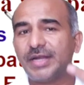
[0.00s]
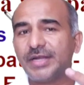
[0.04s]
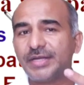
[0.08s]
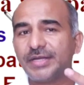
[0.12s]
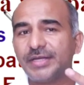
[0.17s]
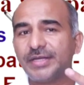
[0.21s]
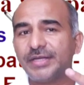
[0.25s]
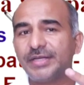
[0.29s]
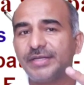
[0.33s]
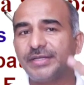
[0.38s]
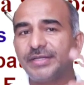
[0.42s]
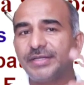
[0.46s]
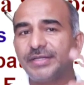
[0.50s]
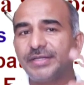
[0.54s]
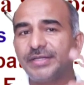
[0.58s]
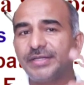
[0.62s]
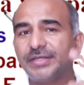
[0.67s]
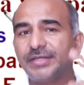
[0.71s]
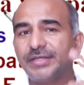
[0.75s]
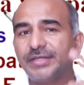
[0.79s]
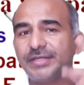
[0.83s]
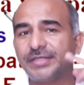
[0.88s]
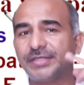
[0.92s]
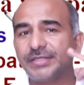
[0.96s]
heart rate
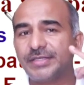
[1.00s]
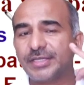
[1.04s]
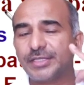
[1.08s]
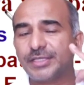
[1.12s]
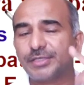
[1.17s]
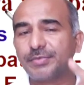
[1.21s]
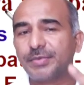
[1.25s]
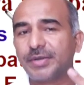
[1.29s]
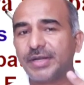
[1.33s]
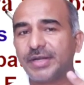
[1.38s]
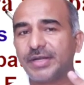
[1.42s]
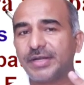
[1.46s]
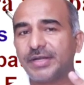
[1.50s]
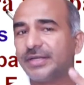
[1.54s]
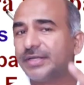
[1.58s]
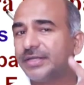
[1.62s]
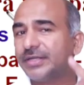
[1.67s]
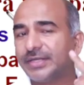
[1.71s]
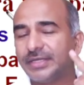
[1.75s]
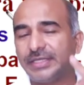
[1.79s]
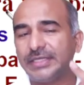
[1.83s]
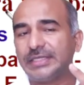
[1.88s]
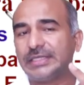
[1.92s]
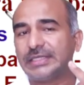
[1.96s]
increase, respiratory rate
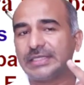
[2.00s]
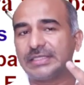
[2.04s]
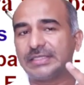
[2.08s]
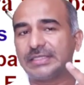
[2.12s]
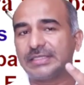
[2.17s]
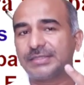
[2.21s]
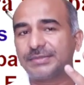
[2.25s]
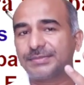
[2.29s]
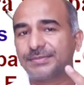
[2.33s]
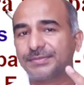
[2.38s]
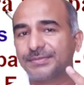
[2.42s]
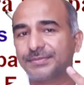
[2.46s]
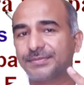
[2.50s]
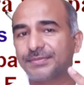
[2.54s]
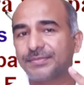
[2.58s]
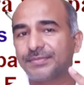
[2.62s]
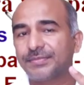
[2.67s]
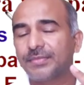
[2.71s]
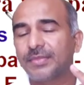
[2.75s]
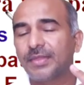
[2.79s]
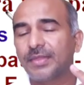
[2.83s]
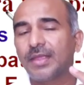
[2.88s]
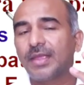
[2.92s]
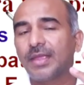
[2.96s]
increase.
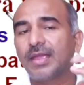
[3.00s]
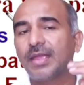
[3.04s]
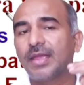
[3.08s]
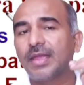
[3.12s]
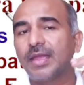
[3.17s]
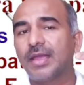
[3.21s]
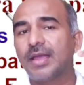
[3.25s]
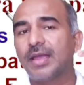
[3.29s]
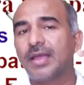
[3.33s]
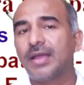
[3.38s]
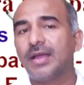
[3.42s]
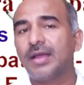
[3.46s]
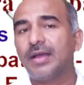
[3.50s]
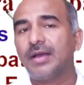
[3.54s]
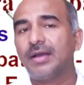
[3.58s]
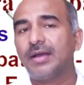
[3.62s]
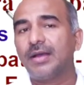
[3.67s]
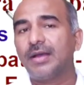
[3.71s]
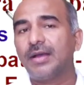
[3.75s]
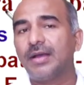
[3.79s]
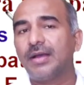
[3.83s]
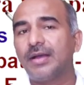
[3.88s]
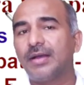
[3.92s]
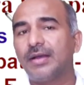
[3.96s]

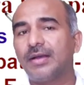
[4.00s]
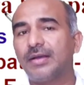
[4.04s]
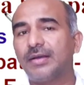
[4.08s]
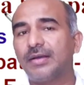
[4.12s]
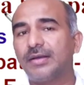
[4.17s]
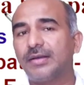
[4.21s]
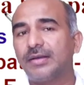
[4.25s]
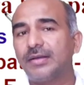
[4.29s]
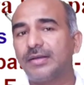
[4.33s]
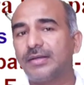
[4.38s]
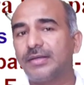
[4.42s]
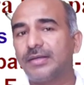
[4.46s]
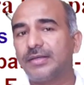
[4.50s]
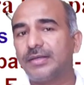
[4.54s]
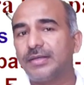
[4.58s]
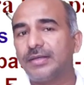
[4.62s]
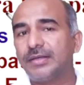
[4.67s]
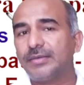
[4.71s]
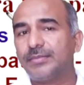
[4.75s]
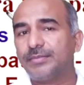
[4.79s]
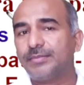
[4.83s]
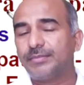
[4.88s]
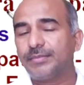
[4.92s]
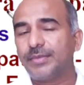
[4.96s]

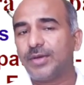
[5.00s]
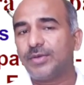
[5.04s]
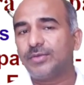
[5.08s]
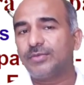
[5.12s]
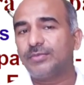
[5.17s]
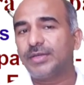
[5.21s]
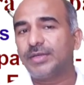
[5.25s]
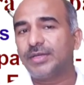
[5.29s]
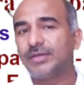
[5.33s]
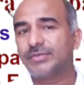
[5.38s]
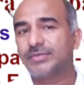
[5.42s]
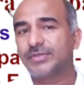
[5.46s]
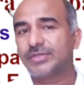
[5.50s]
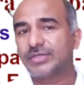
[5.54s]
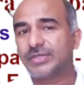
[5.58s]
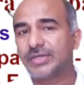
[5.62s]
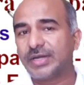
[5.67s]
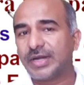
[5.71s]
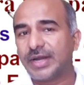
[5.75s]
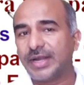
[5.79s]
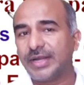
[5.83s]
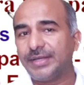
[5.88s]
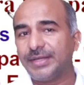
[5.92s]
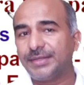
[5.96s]
Mouth
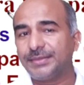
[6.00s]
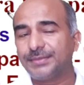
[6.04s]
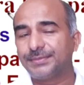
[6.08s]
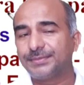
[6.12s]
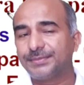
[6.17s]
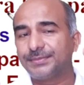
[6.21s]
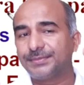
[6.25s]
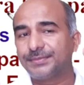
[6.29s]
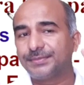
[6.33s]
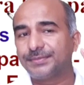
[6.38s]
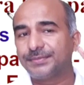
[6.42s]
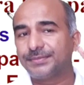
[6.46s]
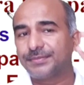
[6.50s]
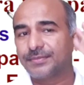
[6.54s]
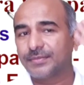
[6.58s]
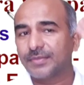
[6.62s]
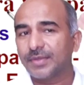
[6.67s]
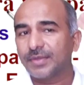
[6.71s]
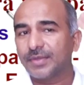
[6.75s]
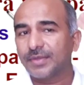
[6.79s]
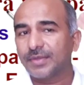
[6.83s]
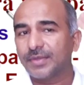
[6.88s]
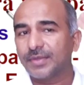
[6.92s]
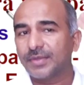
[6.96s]
becomes dry,
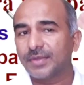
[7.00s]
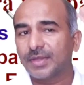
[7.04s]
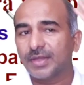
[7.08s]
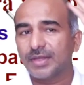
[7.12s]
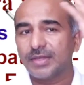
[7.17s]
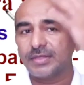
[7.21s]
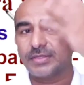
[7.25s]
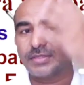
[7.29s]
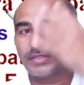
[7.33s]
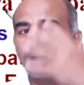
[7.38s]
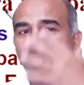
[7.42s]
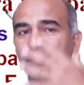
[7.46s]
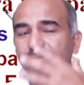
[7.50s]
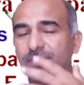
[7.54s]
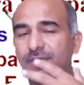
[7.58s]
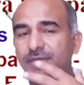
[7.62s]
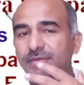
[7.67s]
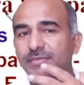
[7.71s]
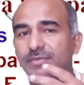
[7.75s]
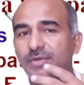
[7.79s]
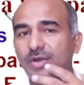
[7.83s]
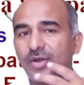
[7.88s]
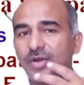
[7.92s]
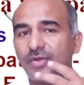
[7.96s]
skin
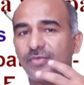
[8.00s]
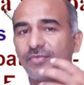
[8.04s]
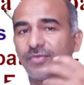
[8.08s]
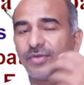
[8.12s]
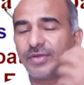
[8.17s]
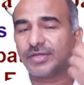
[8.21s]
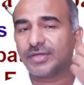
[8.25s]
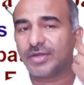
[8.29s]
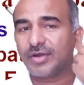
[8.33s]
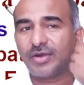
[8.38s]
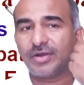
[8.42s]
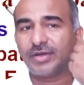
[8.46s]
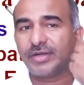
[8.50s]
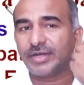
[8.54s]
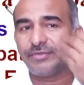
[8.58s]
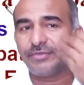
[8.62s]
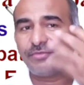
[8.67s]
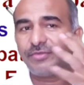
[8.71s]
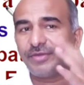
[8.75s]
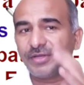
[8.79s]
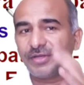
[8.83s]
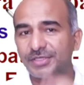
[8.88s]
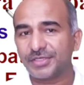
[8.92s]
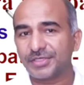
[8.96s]
becomes hot
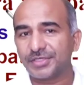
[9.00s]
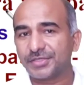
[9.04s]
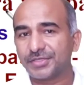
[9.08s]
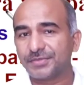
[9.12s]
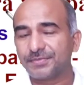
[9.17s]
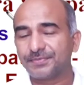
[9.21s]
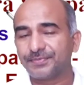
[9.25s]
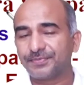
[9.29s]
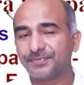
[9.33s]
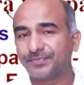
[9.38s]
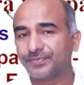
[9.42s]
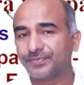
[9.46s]
and flushed.